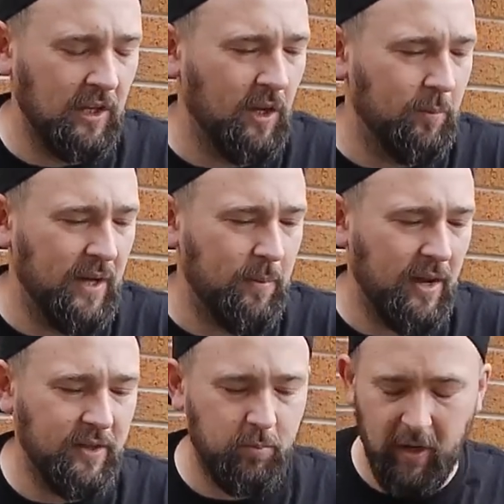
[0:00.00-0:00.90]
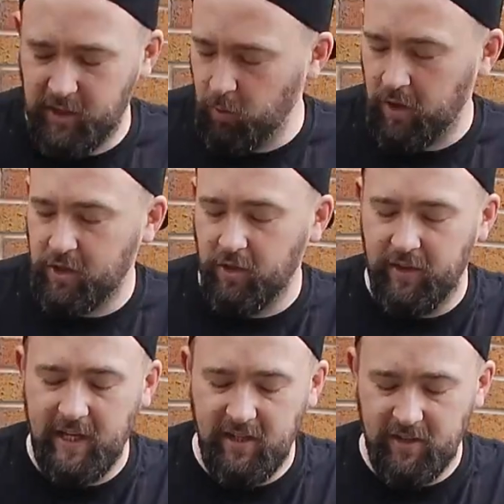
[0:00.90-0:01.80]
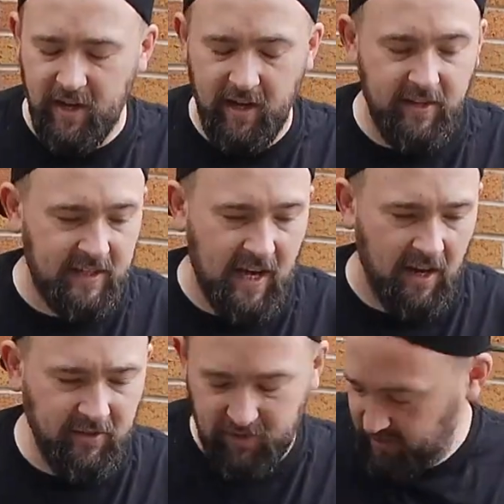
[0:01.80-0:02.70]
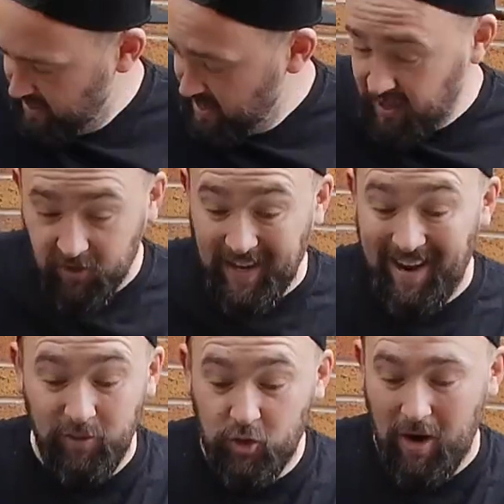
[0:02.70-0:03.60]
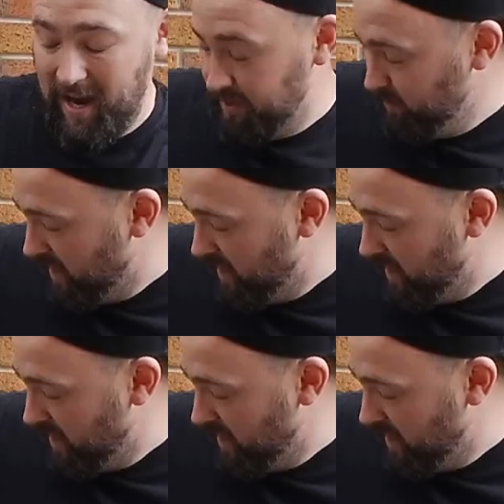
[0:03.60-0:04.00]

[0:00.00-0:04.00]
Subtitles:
a little bit about this pressure washer and these cannons, because I haven't tried them